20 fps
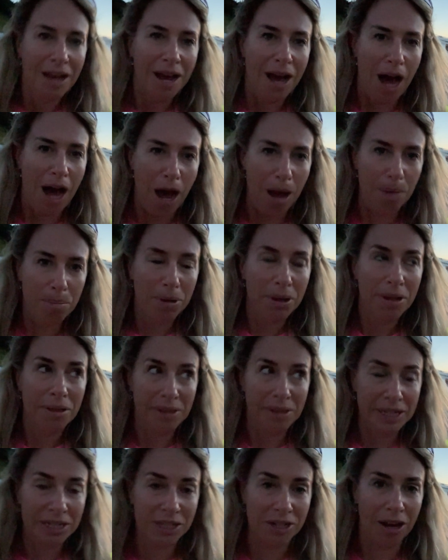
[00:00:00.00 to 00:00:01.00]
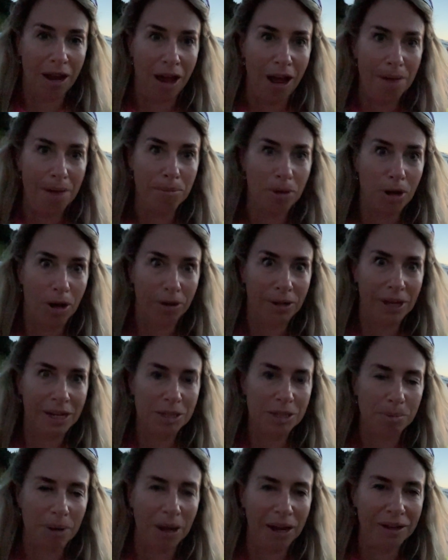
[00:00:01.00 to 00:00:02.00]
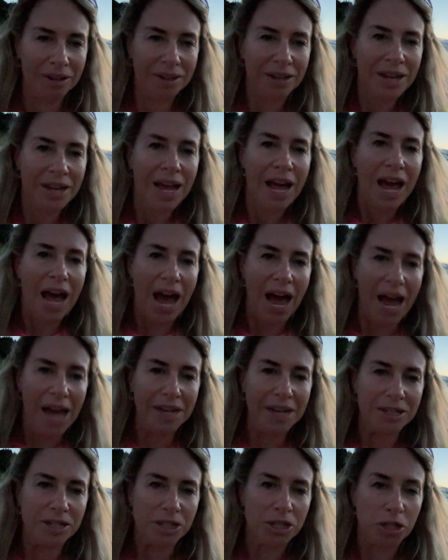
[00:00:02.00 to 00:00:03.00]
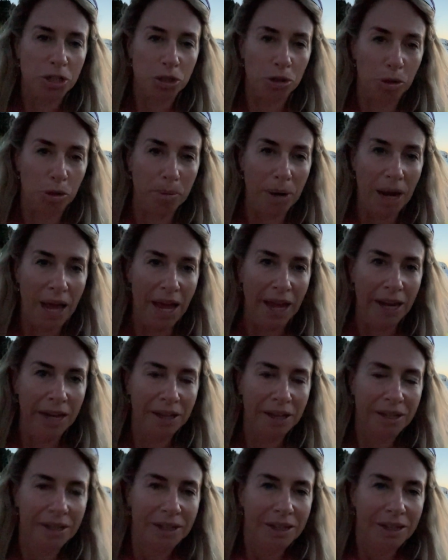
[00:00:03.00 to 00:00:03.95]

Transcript: up this climb, Col d'Aspin and Tourmalet.